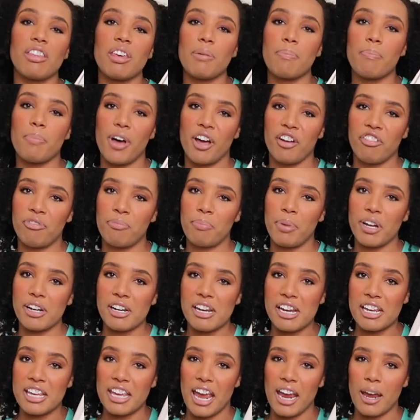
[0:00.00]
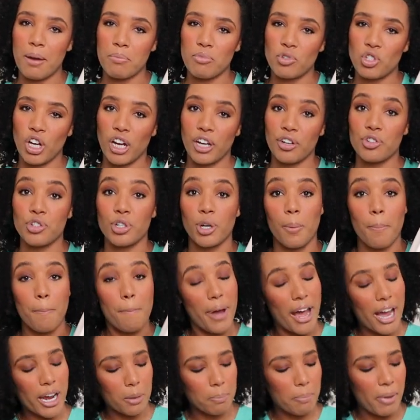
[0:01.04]
the Buff Bunny Game Changer
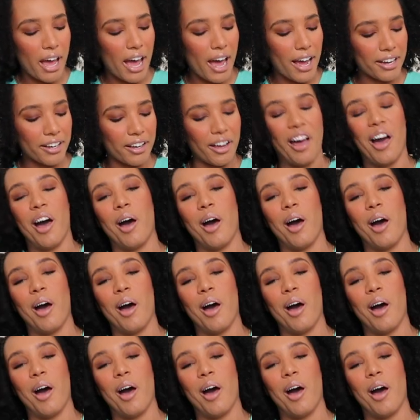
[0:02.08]
backpack.